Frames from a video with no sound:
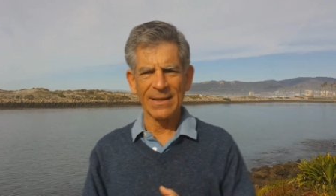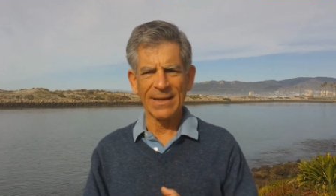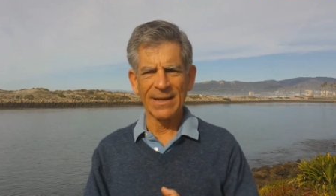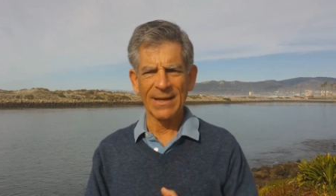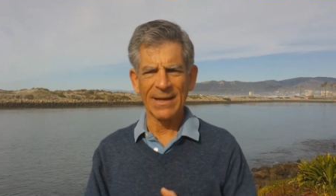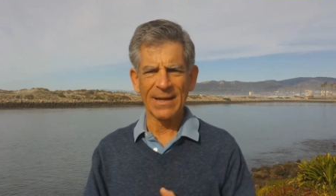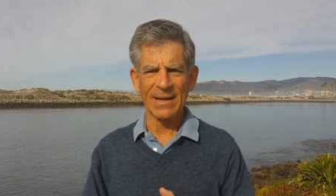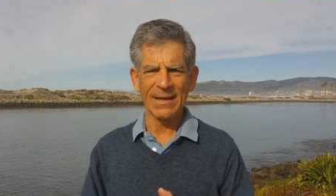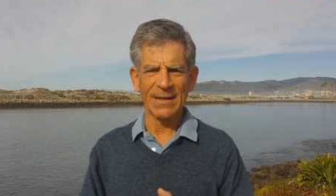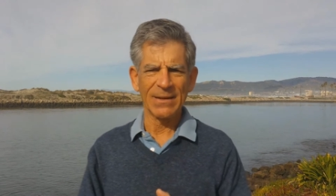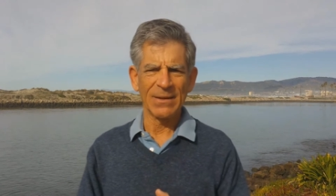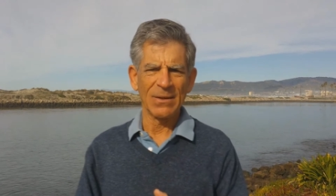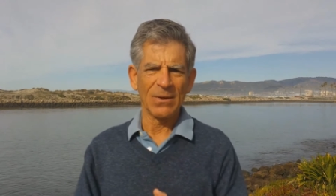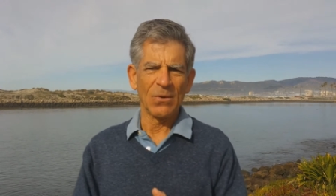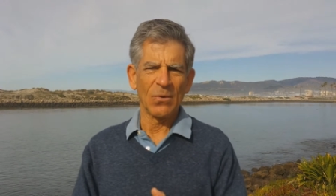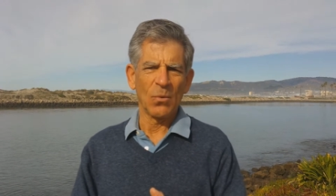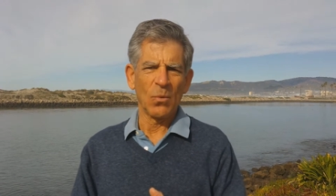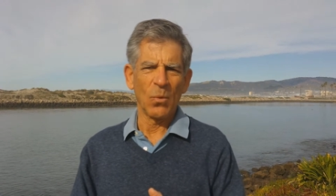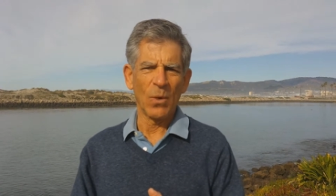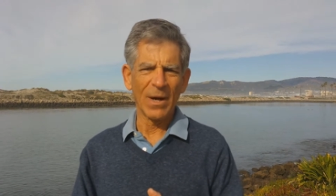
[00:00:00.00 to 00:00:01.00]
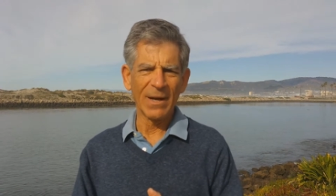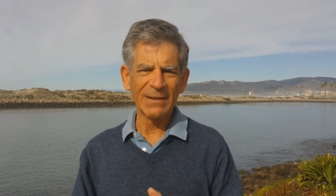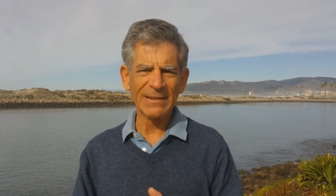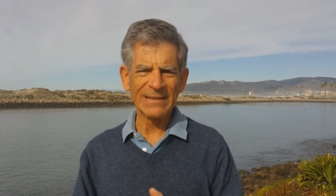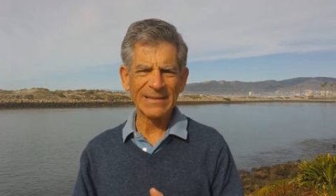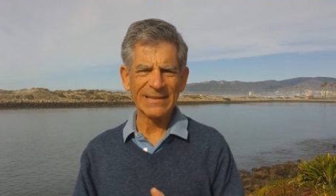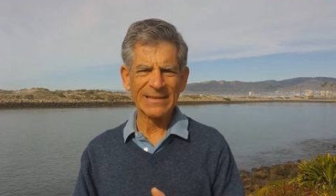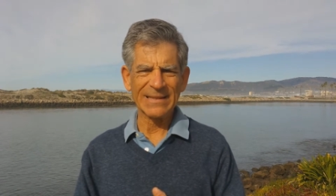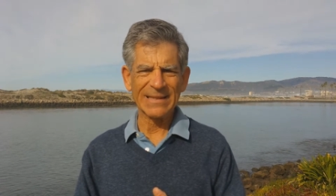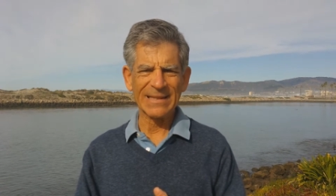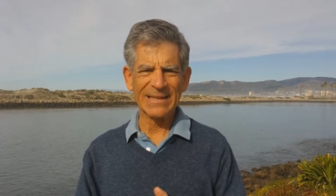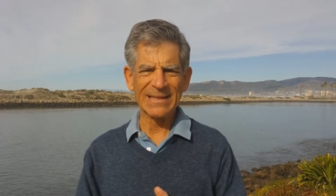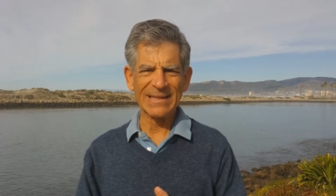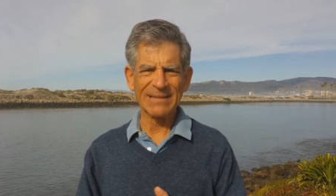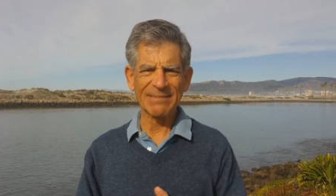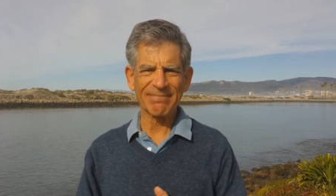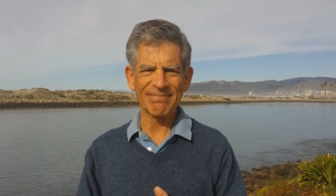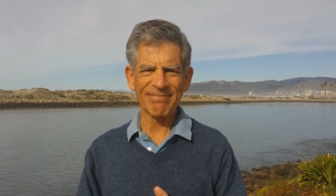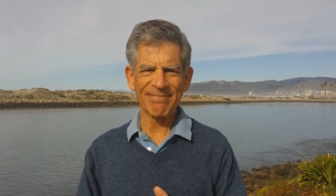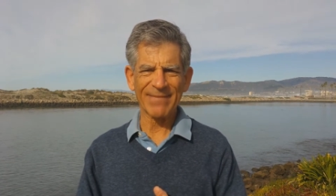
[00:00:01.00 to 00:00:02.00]
Uh, well,
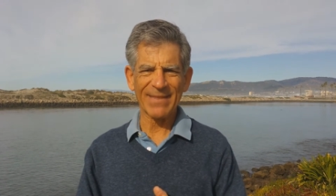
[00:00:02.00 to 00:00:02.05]
um,